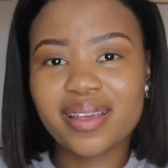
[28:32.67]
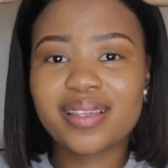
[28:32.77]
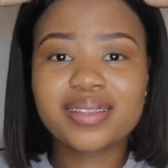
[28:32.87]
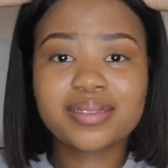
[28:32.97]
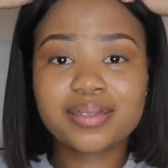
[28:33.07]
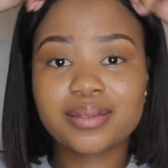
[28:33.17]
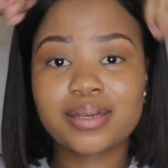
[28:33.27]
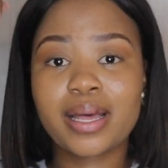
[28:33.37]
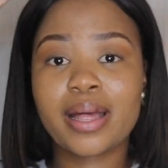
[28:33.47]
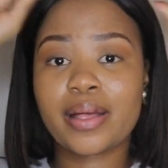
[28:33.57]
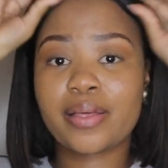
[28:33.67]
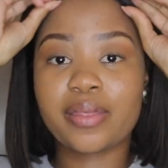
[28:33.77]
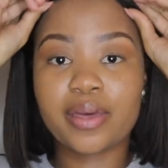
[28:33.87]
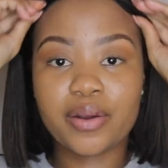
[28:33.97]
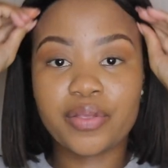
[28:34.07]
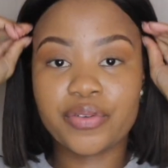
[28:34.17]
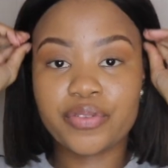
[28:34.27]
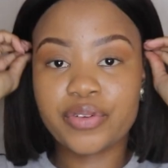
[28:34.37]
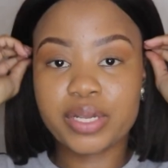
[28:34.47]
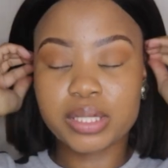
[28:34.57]
that's that on the
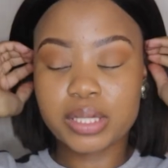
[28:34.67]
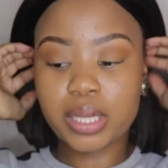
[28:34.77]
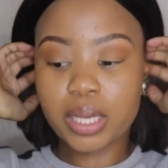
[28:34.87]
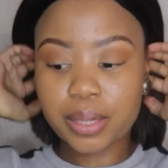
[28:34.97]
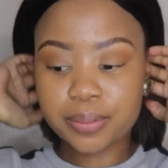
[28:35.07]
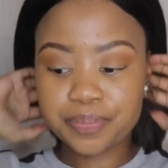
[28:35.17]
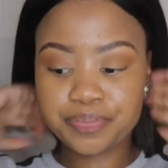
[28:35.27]
friends thing.